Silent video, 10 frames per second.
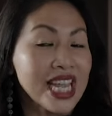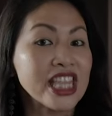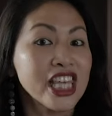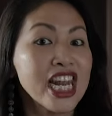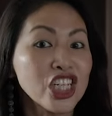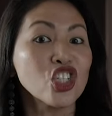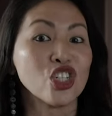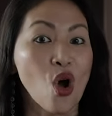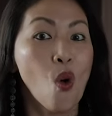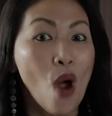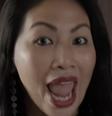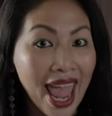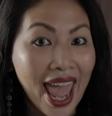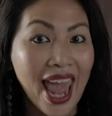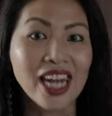international,
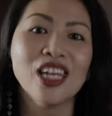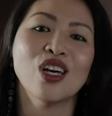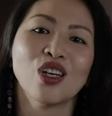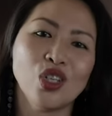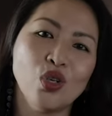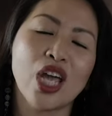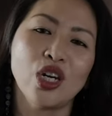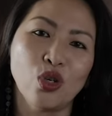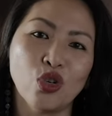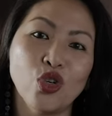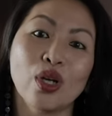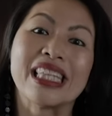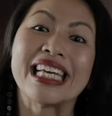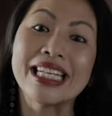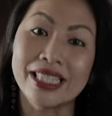and you can do your
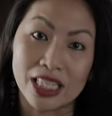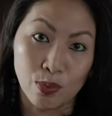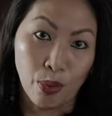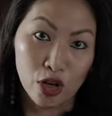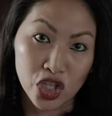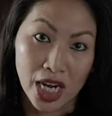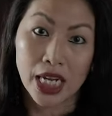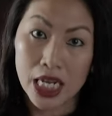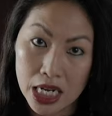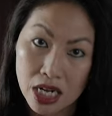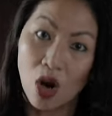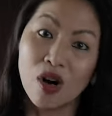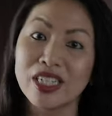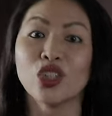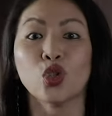thesis project in
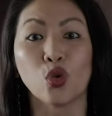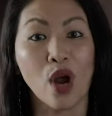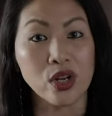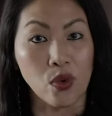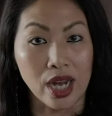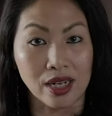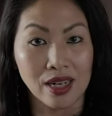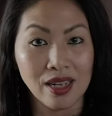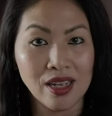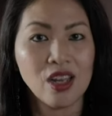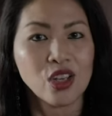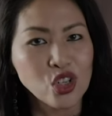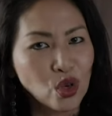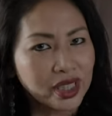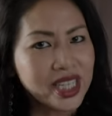order to graduate.
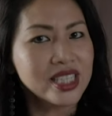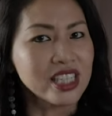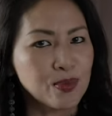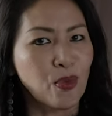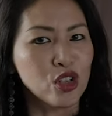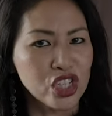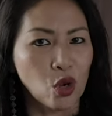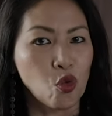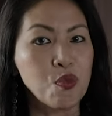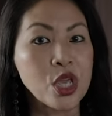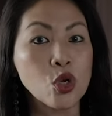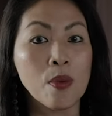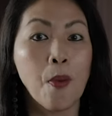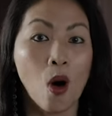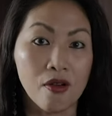Your thesis project will be your
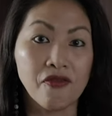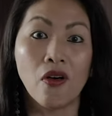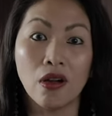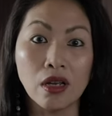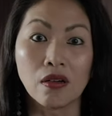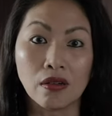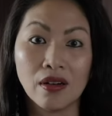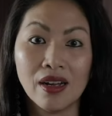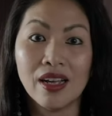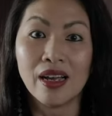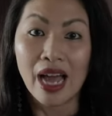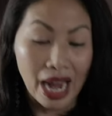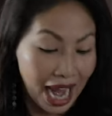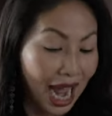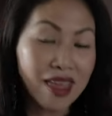portfolio.
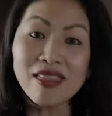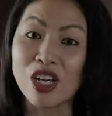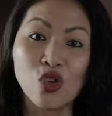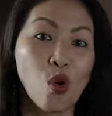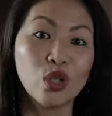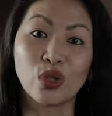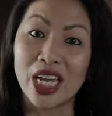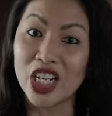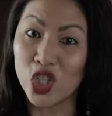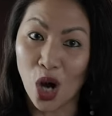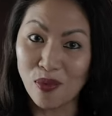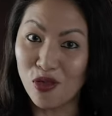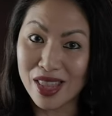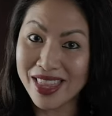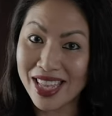Either you want to get a job
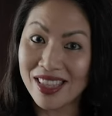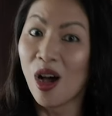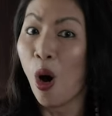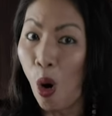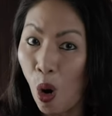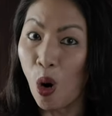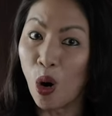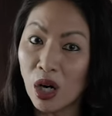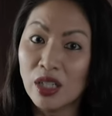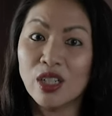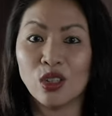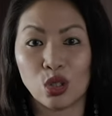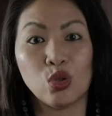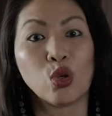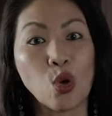with it or
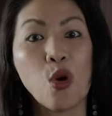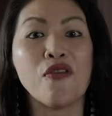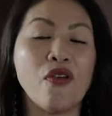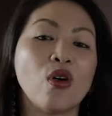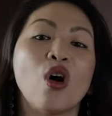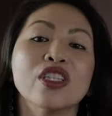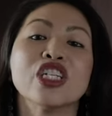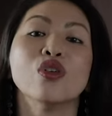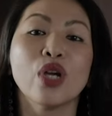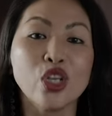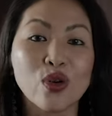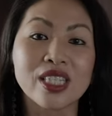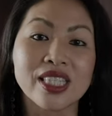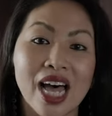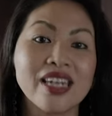to go for continuing your
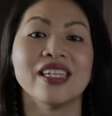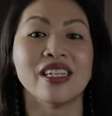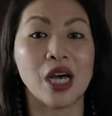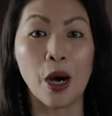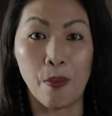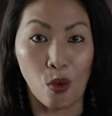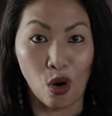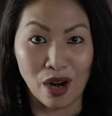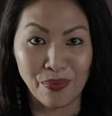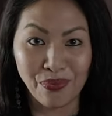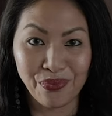study abroad.